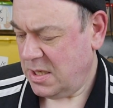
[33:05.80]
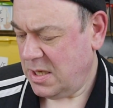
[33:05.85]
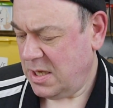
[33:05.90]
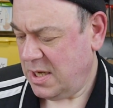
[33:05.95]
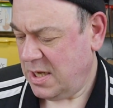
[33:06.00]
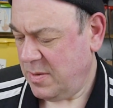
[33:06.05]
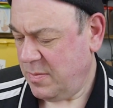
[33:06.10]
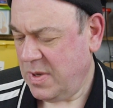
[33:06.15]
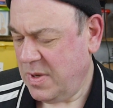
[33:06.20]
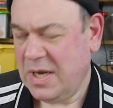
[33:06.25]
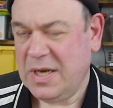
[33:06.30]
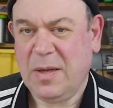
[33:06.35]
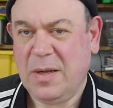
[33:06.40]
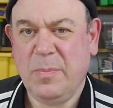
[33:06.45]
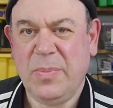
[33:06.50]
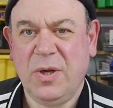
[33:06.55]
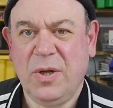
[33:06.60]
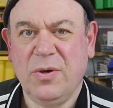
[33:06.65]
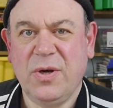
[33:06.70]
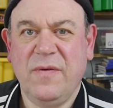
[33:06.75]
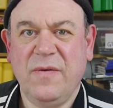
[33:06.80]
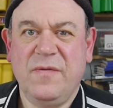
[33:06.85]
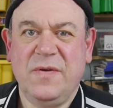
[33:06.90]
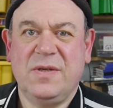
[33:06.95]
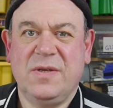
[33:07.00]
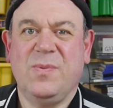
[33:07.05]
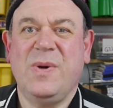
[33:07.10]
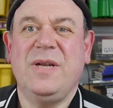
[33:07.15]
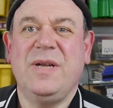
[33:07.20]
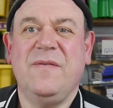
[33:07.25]
Um, and I'll be looking for
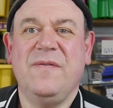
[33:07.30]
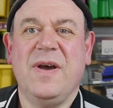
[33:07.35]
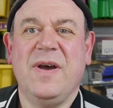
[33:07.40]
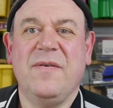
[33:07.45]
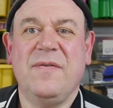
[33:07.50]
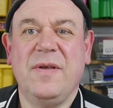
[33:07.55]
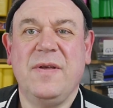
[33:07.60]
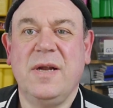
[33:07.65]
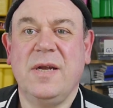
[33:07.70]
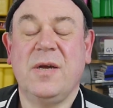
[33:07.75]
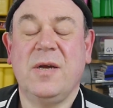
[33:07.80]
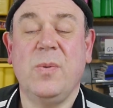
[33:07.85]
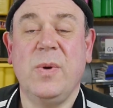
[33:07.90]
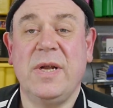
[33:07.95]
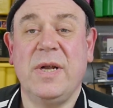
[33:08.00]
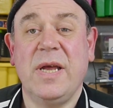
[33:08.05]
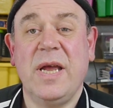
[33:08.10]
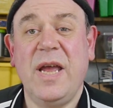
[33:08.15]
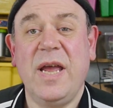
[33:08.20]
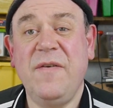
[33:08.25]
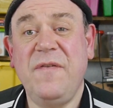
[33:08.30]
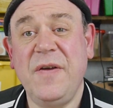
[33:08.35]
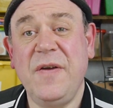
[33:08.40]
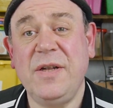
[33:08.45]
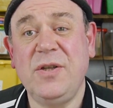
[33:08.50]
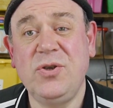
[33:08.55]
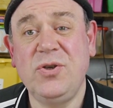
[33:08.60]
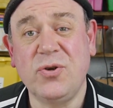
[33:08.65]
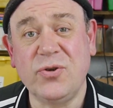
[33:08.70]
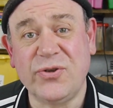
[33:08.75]
twenty-five, thirty quid. If
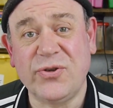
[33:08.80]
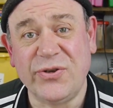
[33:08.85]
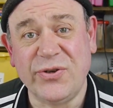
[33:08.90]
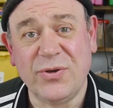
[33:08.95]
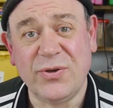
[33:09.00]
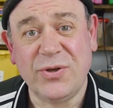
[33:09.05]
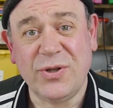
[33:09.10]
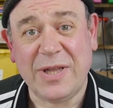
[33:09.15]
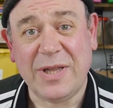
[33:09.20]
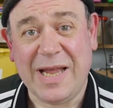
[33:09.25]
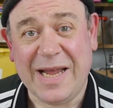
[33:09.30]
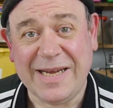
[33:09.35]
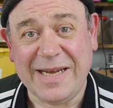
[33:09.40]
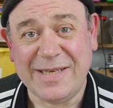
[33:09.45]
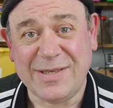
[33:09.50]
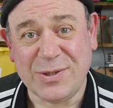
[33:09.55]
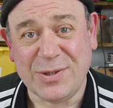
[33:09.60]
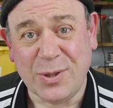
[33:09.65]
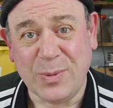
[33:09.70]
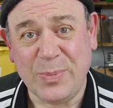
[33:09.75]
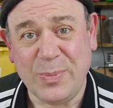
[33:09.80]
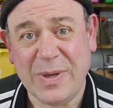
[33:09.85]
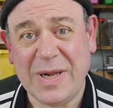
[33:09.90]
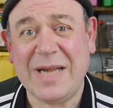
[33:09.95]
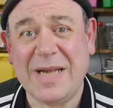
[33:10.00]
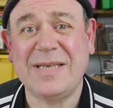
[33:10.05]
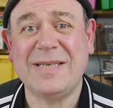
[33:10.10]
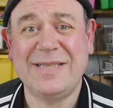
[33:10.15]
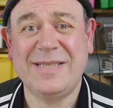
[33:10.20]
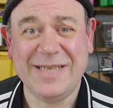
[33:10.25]
it doesn't light up,
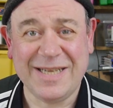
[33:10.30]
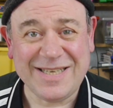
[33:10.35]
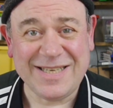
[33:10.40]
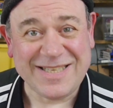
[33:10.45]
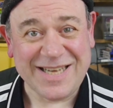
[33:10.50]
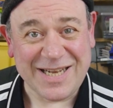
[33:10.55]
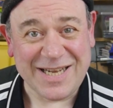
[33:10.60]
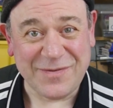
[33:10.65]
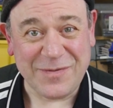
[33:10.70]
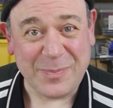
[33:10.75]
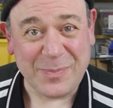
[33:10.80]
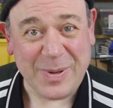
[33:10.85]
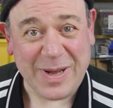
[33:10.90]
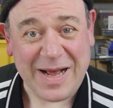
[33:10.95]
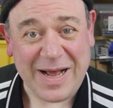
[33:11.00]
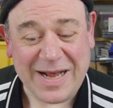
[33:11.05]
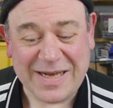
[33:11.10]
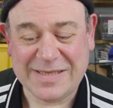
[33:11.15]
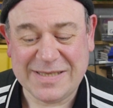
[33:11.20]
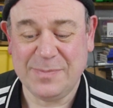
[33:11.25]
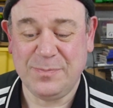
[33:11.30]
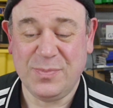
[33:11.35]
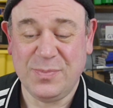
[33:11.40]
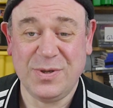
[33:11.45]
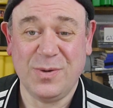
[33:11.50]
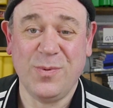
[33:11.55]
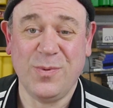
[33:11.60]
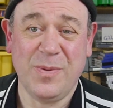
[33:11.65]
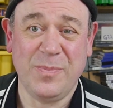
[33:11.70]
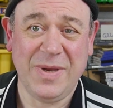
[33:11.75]
I'll still sell it for parts,
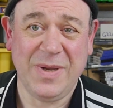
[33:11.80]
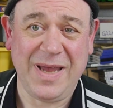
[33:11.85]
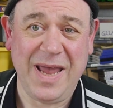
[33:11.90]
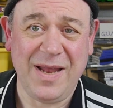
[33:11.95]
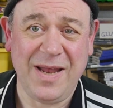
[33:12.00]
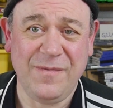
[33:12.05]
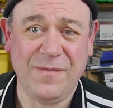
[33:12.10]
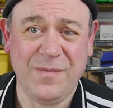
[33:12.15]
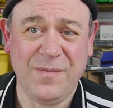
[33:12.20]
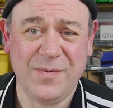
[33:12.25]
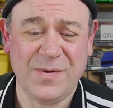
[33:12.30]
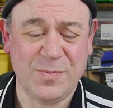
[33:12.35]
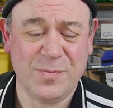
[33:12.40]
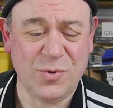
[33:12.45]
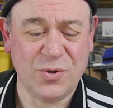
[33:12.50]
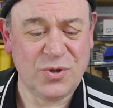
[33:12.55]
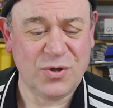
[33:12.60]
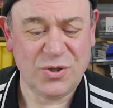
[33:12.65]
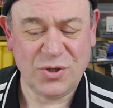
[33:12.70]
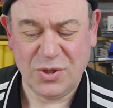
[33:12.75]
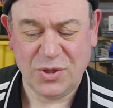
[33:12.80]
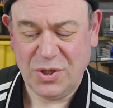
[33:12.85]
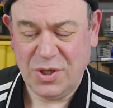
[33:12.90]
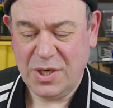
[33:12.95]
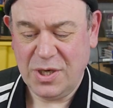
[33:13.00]
but I won't be getting it for as much.